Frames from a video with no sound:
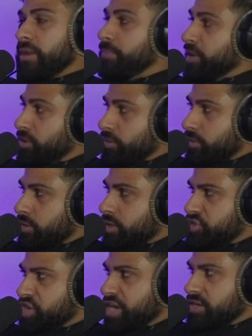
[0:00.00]
a bigger
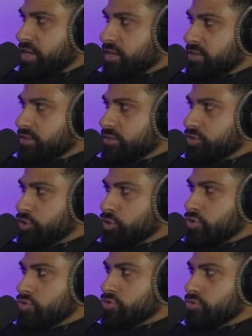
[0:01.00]
agenda
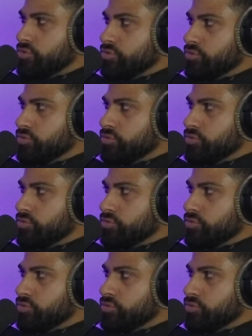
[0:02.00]
to